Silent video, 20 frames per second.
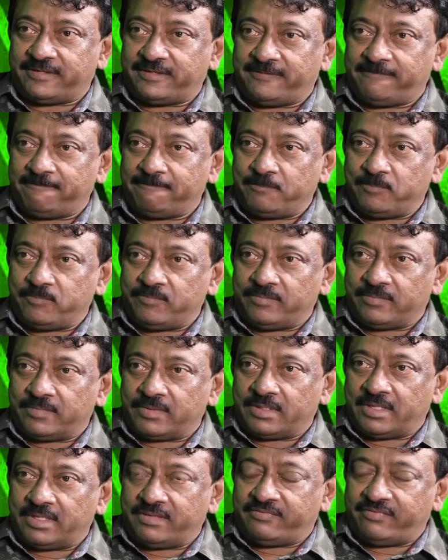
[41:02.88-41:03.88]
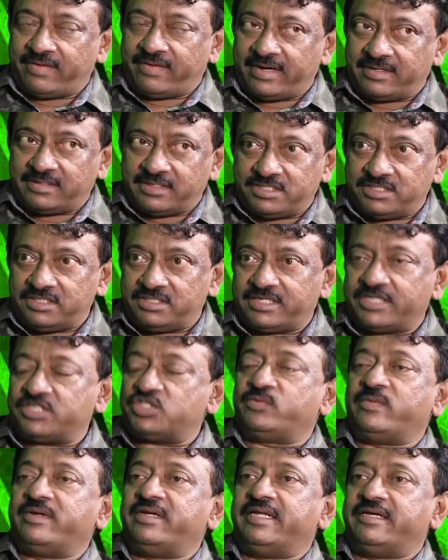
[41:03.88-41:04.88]
there. And the fact that she
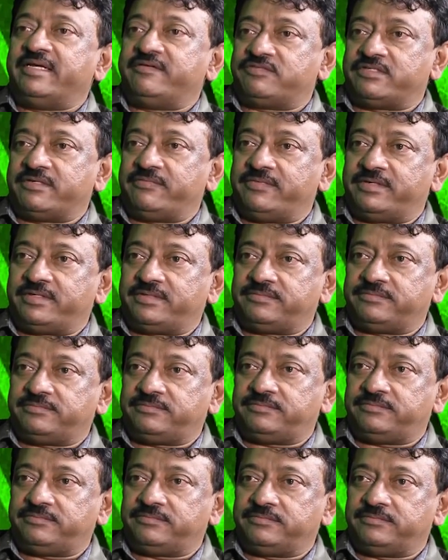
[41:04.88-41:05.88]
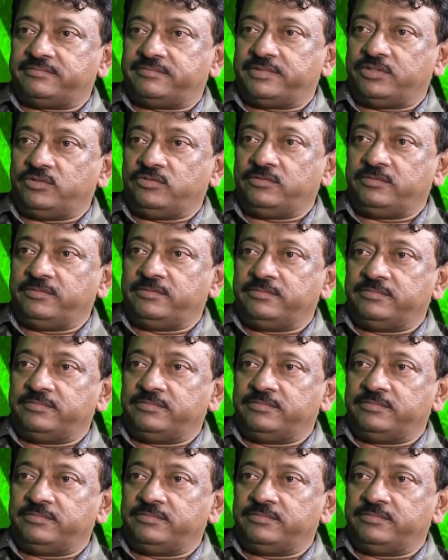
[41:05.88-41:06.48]
touched my life somewhere, you know.